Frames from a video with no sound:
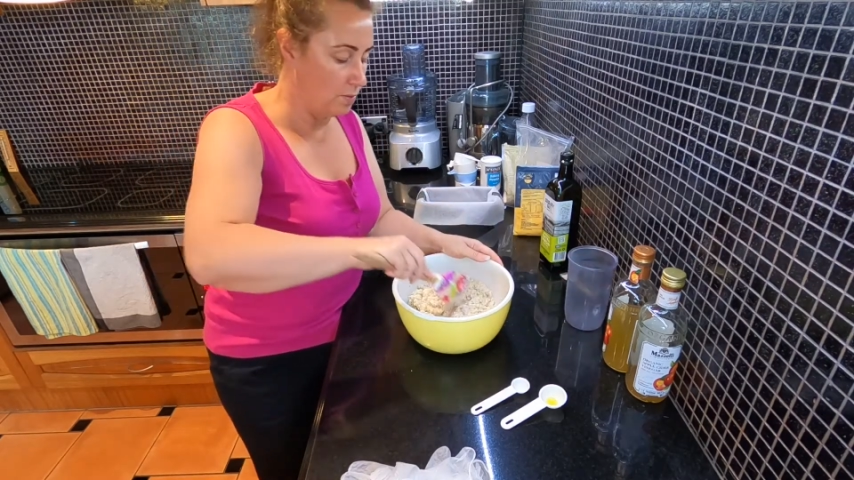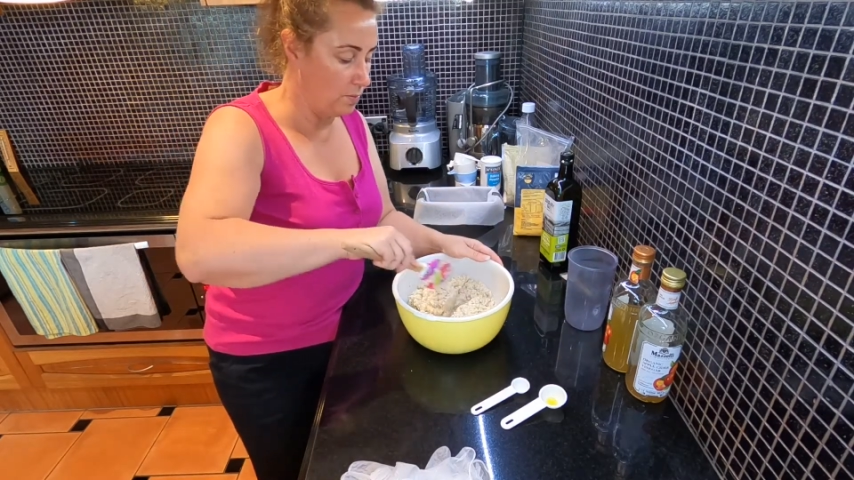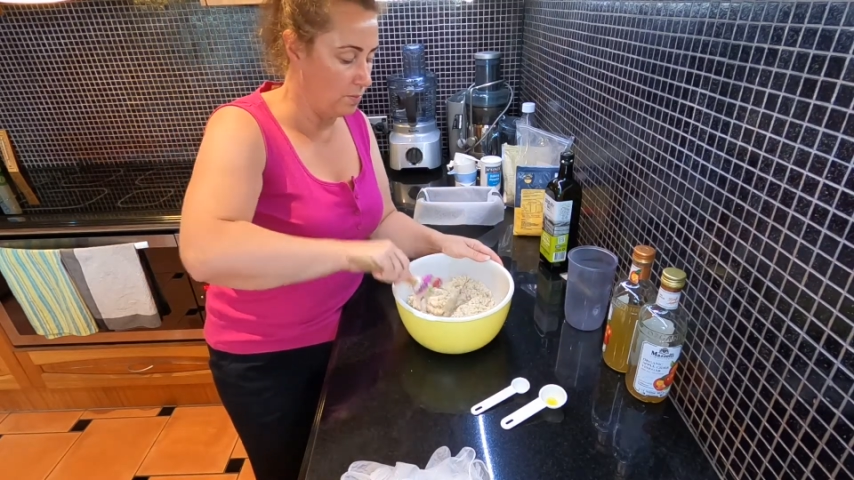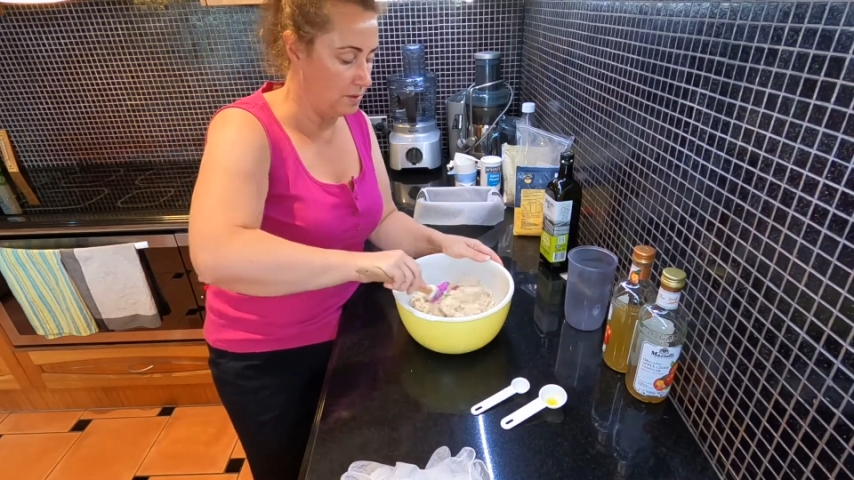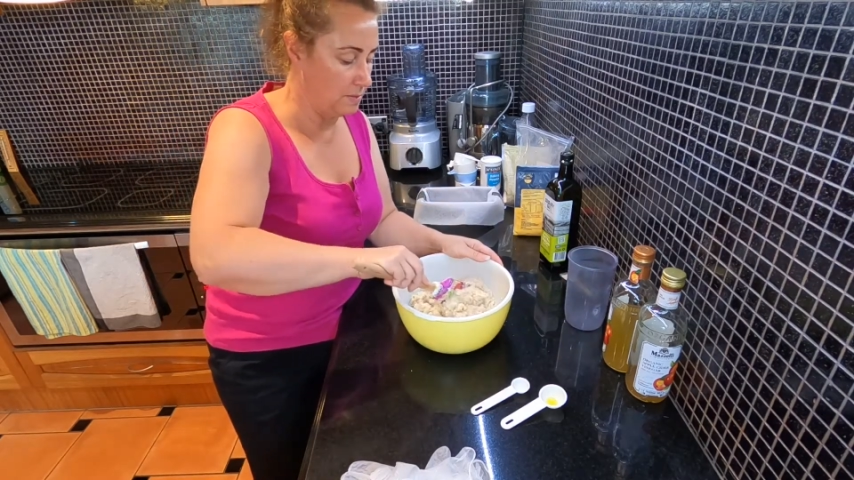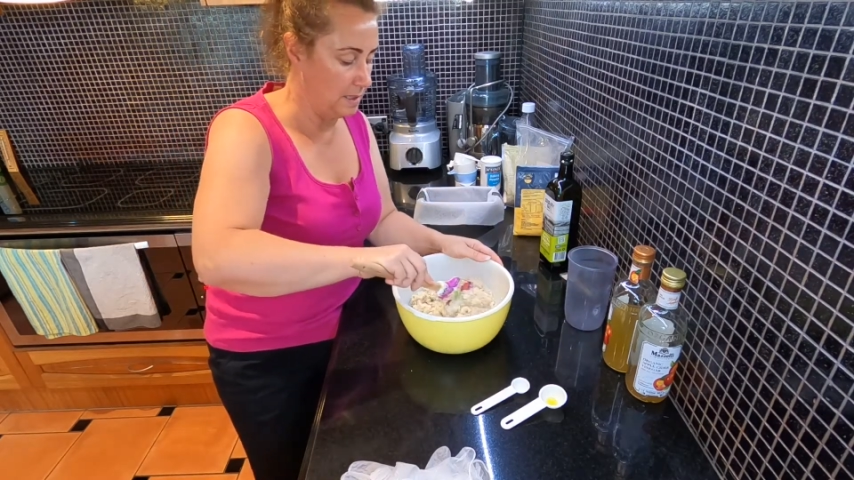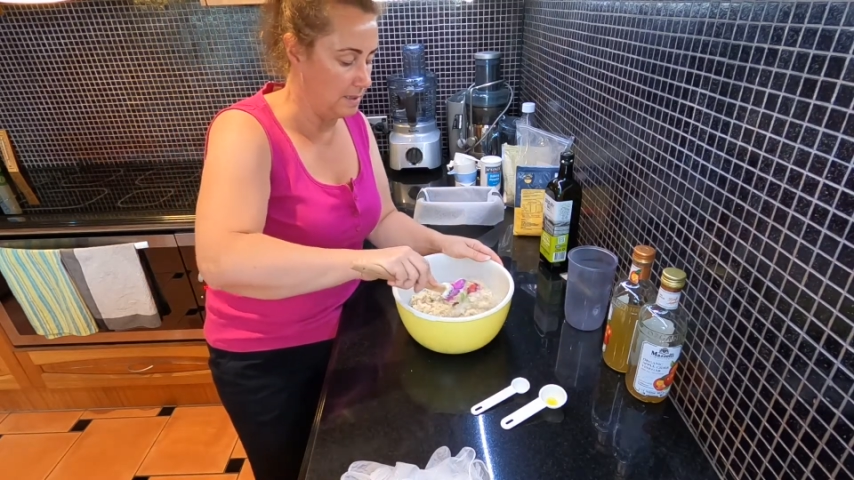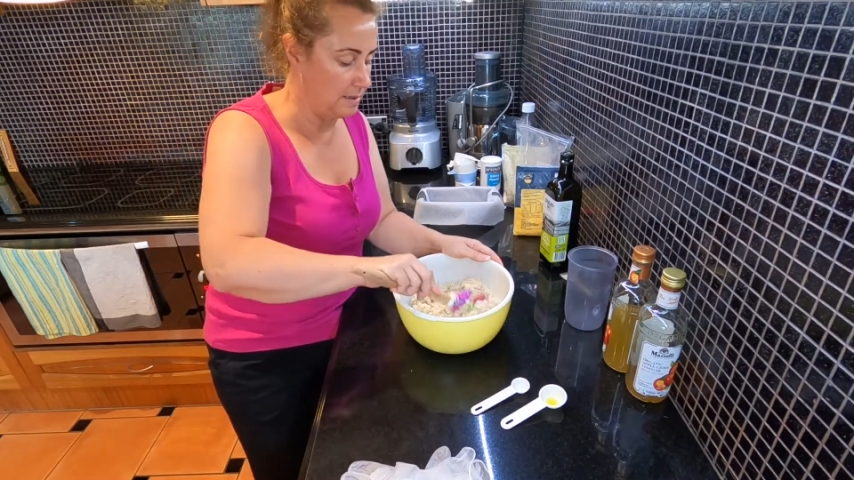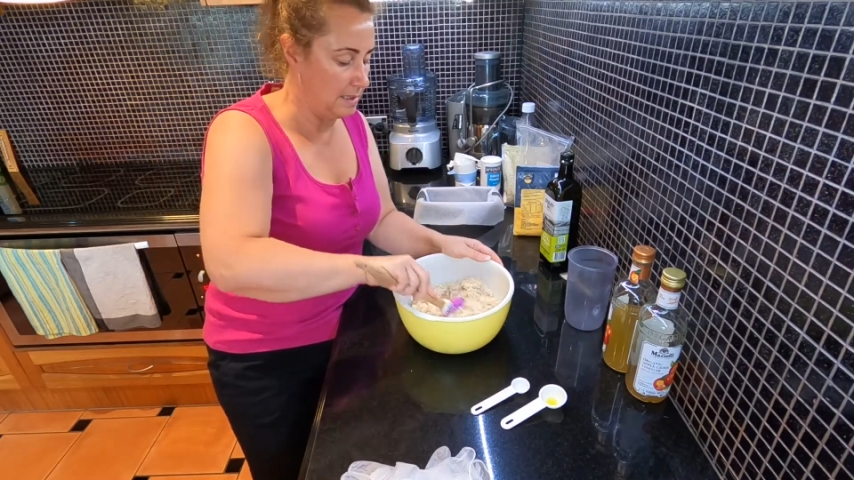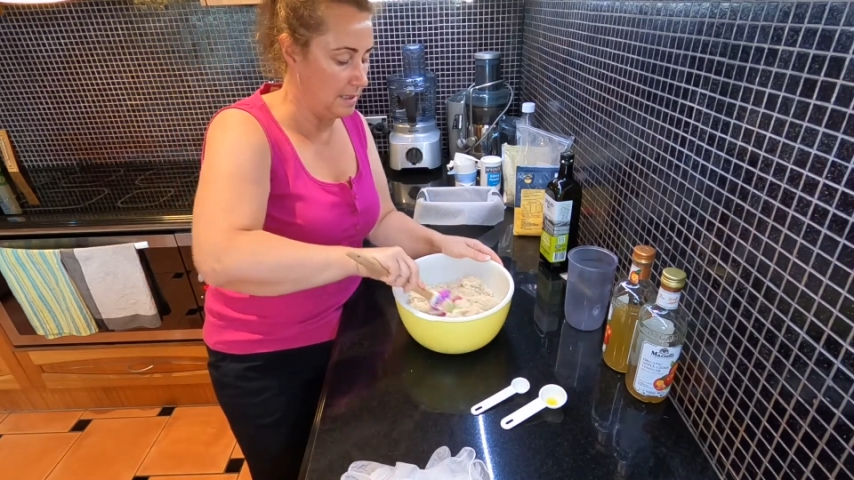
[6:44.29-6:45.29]
water
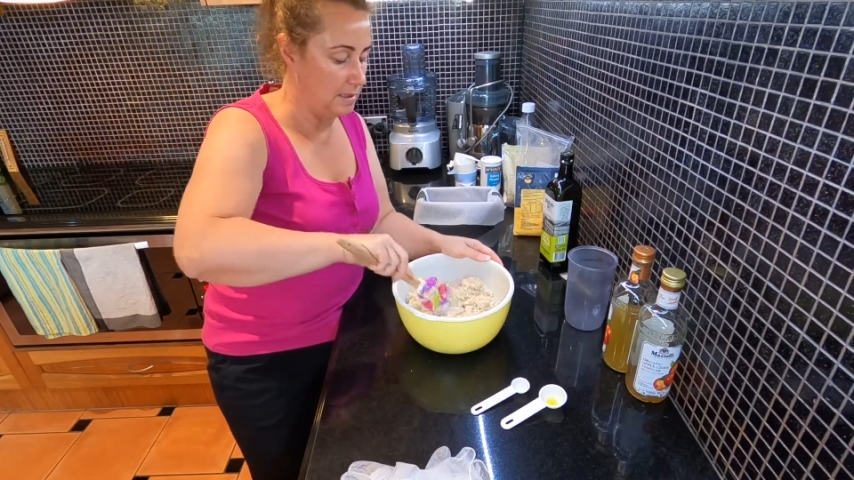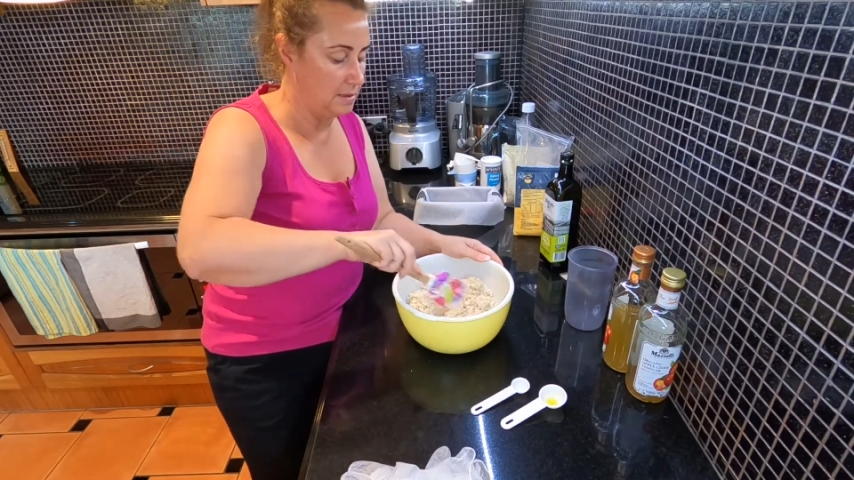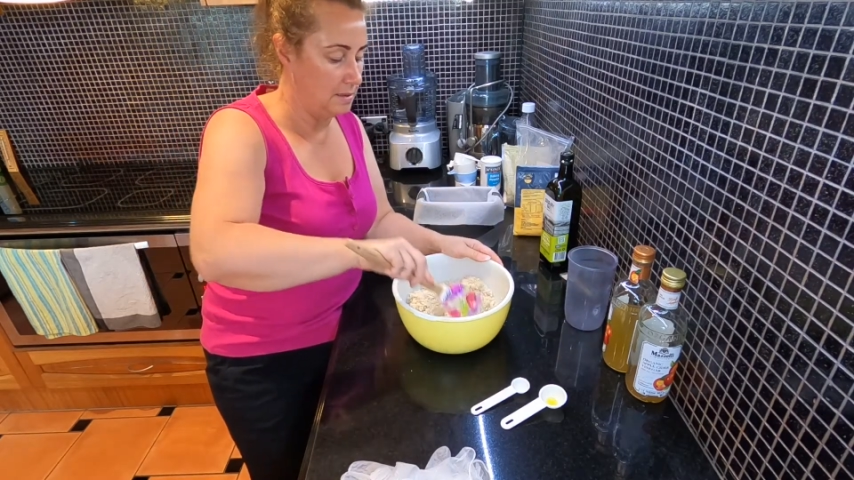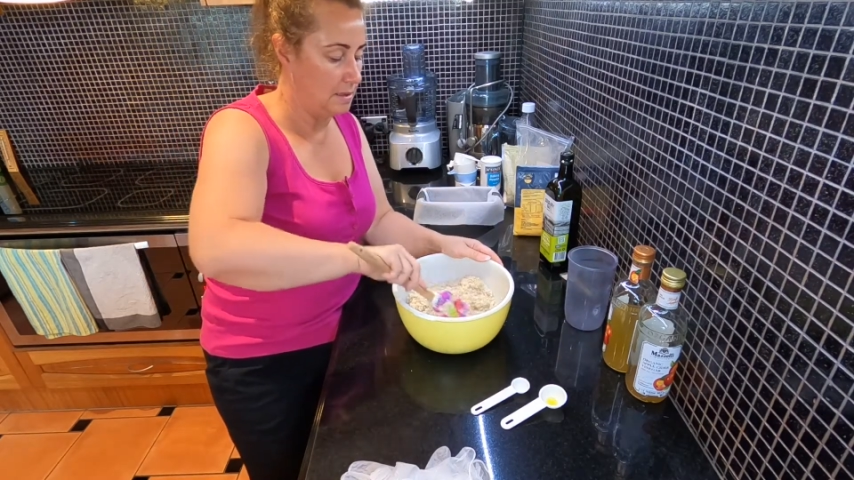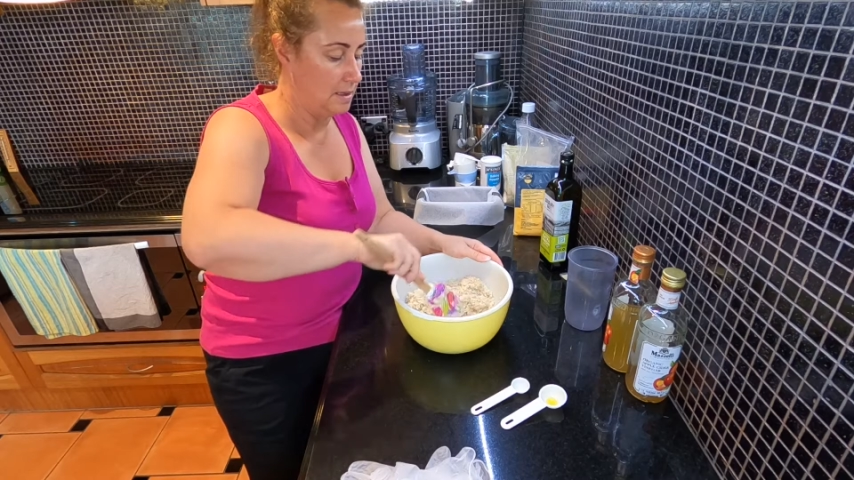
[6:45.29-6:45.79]
mixed in,